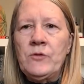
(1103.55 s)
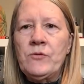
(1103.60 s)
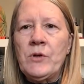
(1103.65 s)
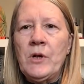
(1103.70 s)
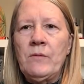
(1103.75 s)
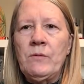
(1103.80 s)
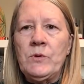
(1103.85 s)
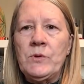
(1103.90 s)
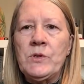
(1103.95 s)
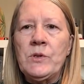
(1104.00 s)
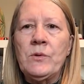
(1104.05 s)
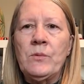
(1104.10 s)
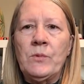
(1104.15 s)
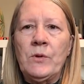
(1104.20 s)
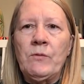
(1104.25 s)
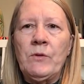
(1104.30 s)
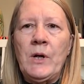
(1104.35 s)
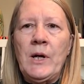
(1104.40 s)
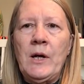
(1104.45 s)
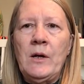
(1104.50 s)
travel to the
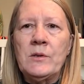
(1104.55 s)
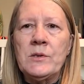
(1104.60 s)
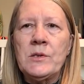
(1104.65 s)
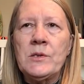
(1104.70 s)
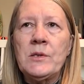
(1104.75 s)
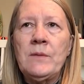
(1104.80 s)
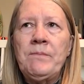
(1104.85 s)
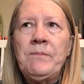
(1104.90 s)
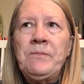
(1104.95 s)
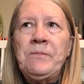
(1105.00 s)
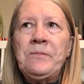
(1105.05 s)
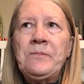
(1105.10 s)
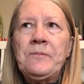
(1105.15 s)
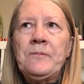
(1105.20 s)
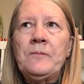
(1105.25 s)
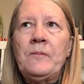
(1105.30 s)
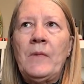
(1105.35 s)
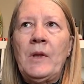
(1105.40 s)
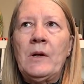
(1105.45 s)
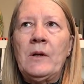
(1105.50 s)
river house,
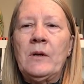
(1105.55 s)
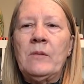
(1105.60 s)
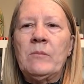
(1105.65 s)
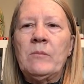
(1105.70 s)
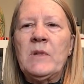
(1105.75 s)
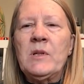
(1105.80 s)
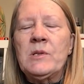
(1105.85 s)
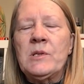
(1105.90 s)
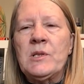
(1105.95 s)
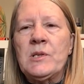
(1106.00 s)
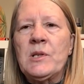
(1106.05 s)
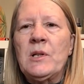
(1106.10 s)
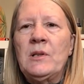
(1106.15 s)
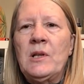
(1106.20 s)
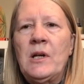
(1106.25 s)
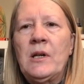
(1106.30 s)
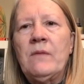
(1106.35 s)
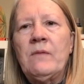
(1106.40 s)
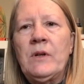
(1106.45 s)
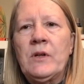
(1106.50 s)
because it's a
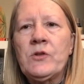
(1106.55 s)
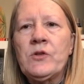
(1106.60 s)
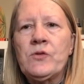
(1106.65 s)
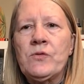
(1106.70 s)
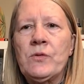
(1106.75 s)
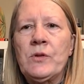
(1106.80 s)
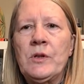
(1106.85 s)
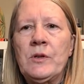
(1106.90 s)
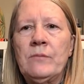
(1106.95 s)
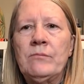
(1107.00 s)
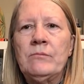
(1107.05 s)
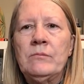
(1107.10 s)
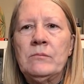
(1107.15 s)
lot of extra